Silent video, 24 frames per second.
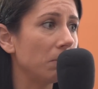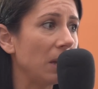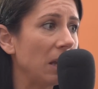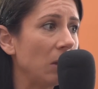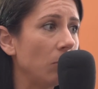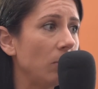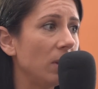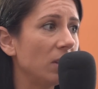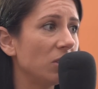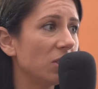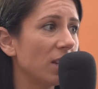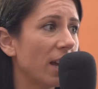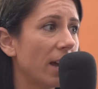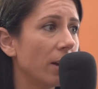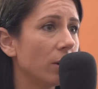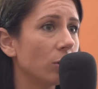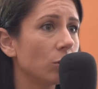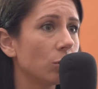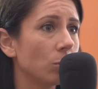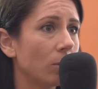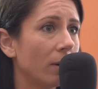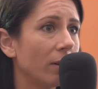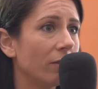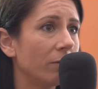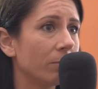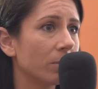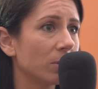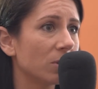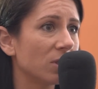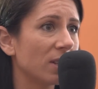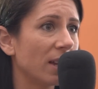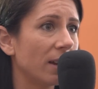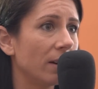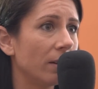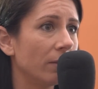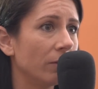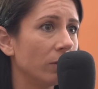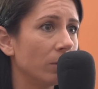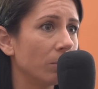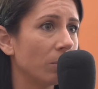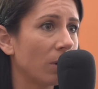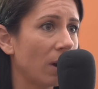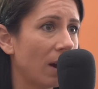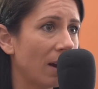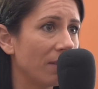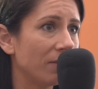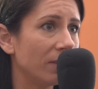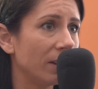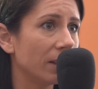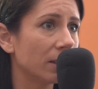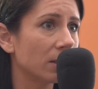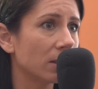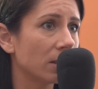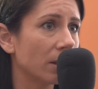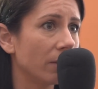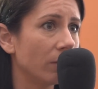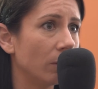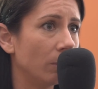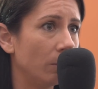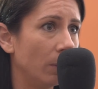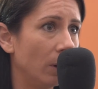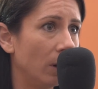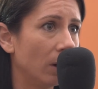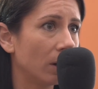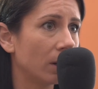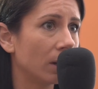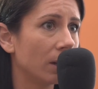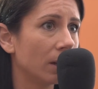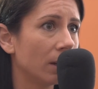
maybe ten or twelve percent of the profits of a book.